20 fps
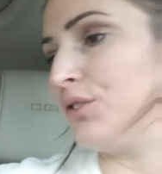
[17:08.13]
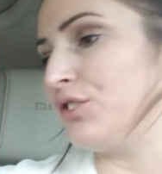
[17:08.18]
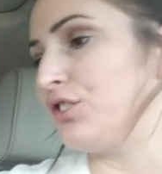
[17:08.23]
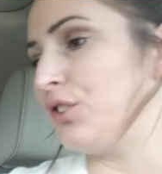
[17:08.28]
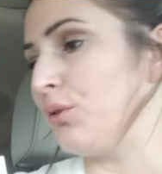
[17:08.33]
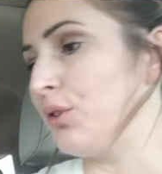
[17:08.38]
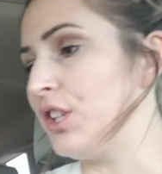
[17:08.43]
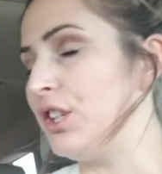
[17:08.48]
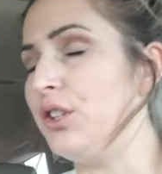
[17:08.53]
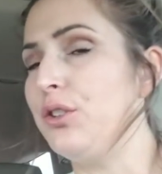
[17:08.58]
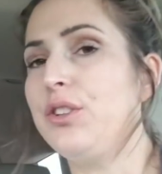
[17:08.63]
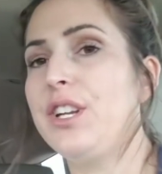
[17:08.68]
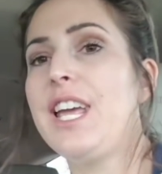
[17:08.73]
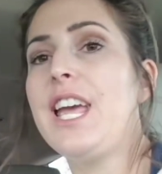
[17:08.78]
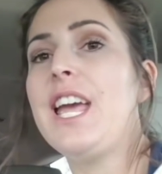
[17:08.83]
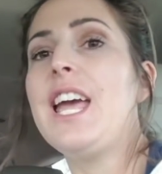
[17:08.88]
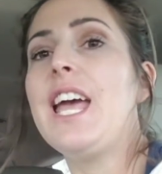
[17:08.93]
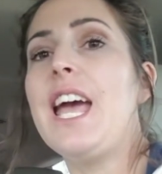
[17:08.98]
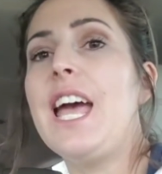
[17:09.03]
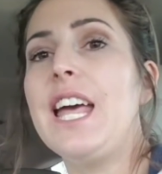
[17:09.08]
it was so cute.
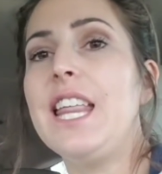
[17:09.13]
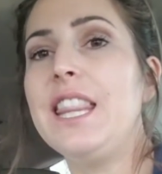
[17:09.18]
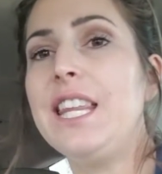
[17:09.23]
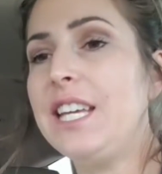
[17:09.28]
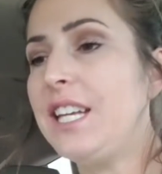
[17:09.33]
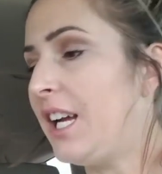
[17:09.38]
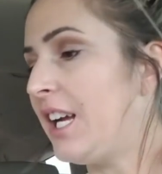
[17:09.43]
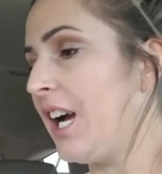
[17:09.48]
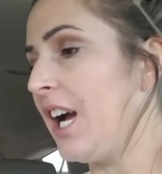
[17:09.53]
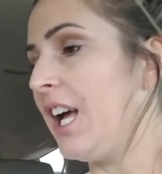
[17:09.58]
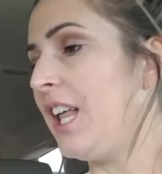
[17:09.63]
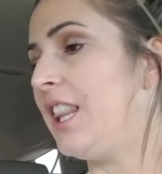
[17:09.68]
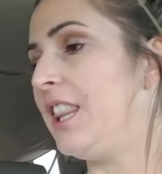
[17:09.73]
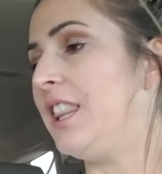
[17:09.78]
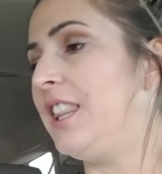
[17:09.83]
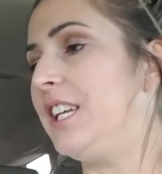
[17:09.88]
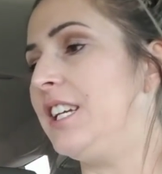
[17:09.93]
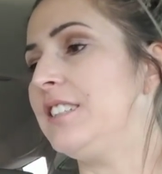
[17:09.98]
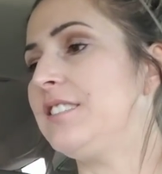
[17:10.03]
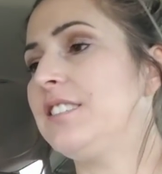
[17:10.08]
And then I got
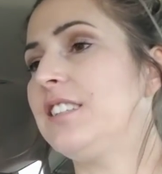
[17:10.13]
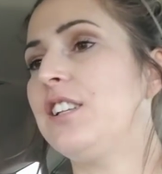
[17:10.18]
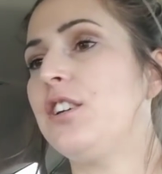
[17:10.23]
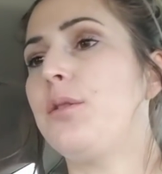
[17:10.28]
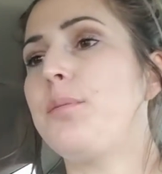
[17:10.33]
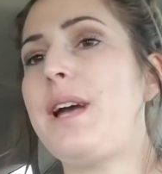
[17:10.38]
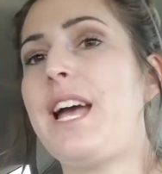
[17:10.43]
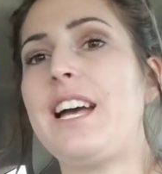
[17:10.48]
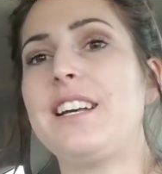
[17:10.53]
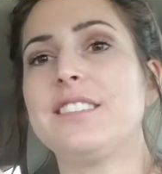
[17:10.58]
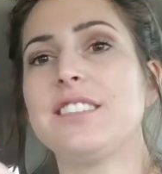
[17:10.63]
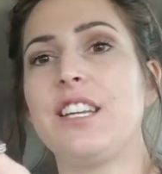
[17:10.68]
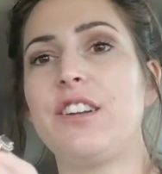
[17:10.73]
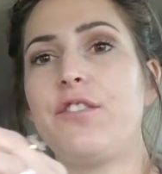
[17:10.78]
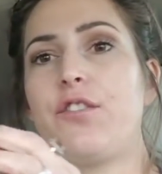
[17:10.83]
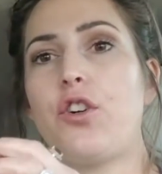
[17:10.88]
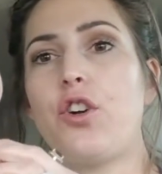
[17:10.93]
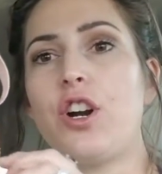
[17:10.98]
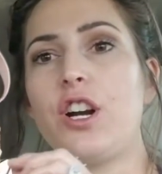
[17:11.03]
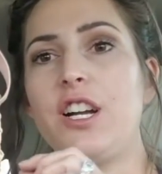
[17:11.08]
this little basket
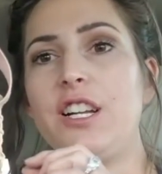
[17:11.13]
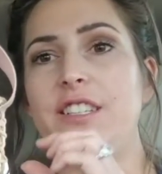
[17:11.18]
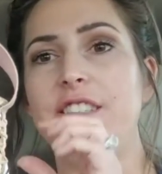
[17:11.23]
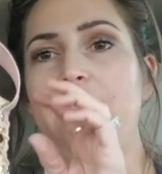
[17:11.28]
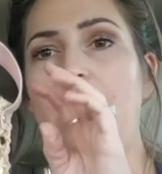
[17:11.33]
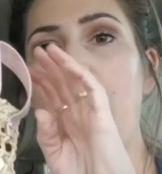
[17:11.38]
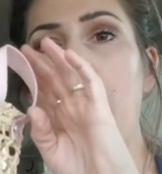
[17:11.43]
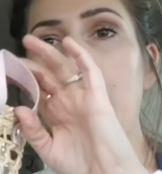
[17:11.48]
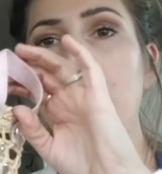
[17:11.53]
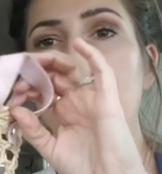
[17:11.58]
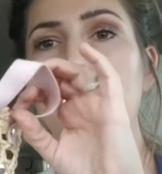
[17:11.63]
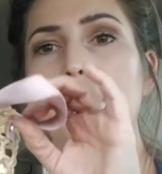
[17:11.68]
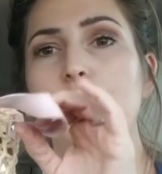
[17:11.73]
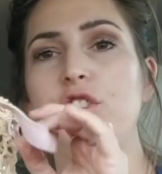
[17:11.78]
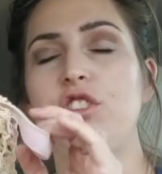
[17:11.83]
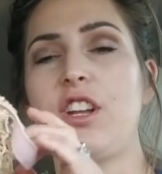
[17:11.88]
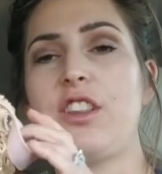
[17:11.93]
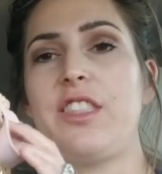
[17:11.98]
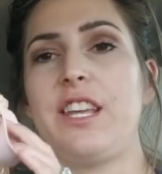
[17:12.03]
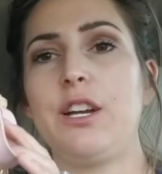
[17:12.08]
for a dollar,
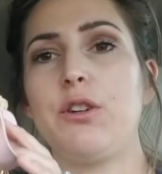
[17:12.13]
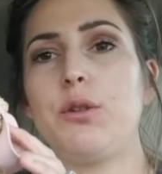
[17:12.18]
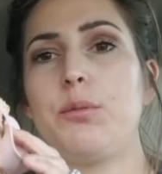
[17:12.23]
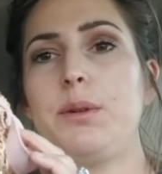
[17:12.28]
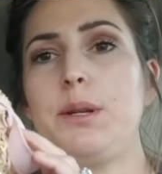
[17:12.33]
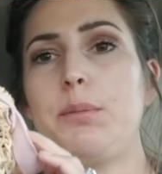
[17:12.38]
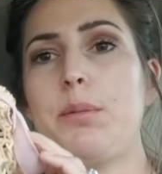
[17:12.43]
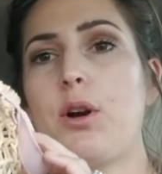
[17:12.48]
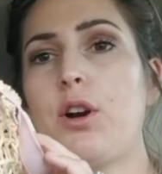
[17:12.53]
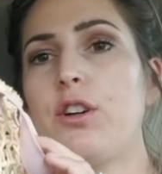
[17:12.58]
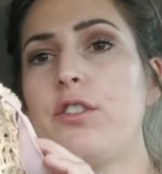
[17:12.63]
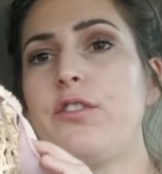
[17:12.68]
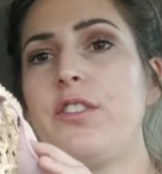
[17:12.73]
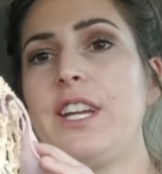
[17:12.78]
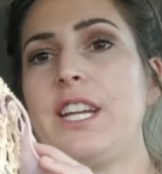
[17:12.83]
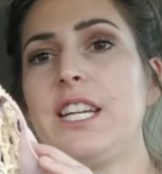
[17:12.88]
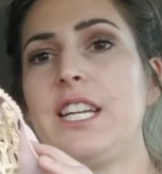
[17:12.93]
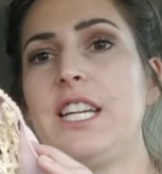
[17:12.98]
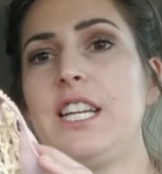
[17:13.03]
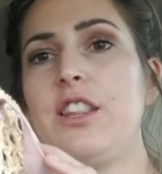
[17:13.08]
which I think would be
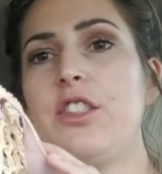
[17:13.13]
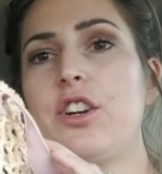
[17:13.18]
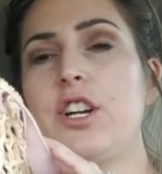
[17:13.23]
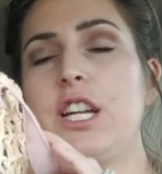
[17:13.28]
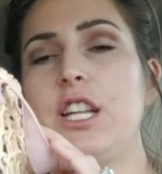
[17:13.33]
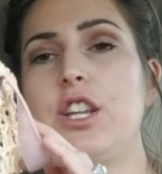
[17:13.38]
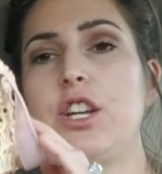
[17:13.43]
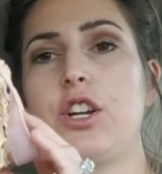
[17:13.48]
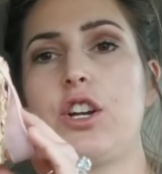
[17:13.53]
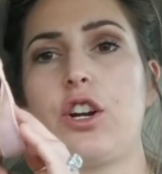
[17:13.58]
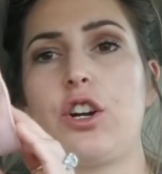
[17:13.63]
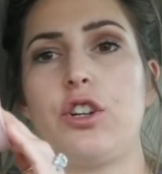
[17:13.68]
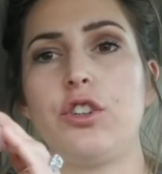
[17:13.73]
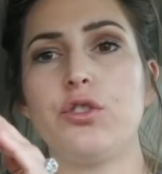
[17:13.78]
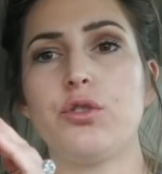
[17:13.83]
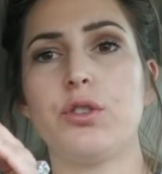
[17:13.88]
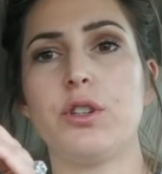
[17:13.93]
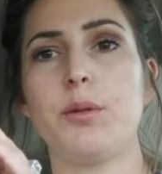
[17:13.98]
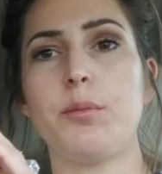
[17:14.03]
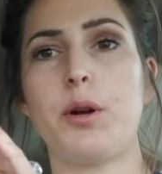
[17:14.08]
perfect either in the
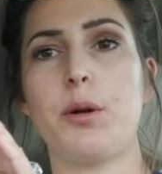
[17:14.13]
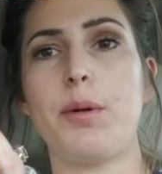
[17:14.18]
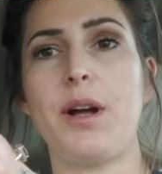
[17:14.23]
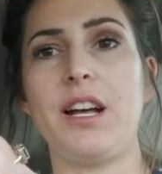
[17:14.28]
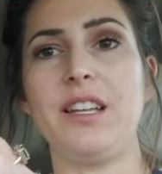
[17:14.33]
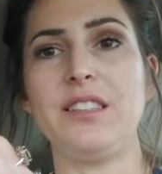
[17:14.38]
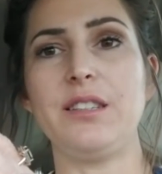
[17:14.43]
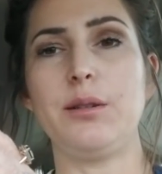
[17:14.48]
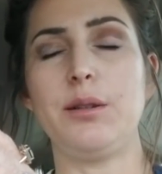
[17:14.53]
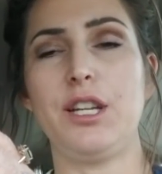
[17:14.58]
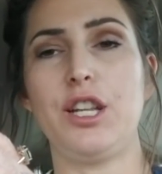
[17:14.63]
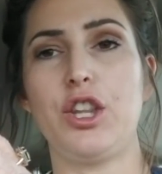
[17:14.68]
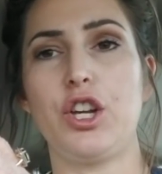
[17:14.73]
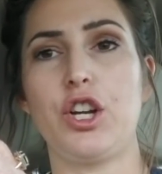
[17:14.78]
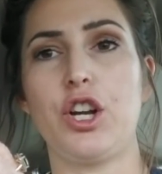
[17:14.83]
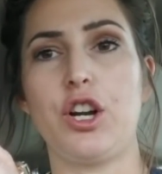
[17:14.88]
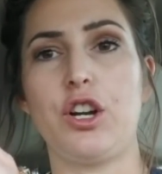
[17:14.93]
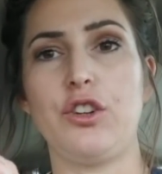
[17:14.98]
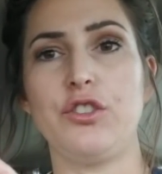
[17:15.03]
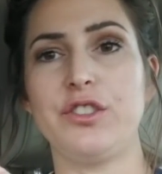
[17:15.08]
girls' room or possibly the
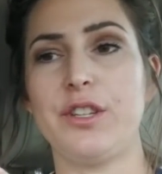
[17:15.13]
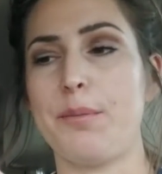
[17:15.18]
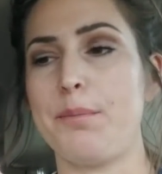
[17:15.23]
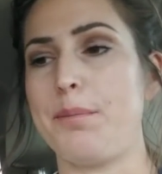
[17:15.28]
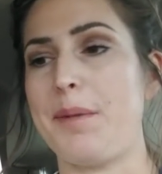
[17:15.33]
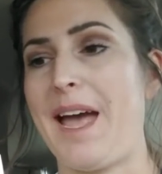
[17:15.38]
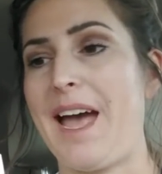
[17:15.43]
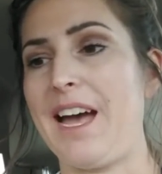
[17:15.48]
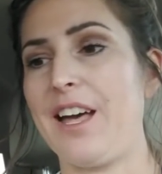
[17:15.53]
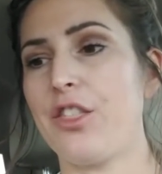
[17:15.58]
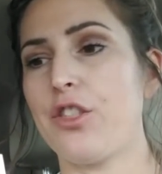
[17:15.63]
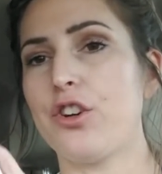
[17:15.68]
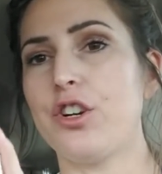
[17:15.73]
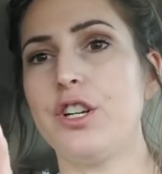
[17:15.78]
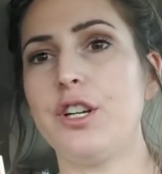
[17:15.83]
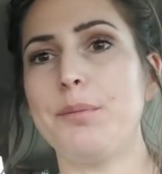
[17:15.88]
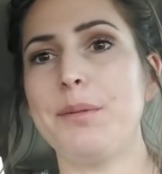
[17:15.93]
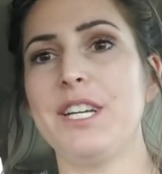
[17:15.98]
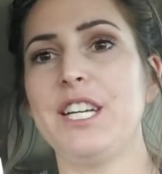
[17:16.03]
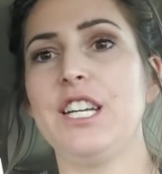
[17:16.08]
girls'
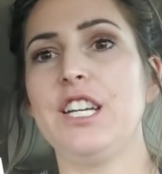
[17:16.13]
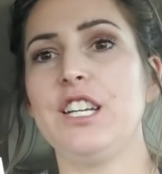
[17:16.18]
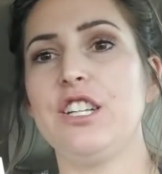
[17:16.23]
bathroom,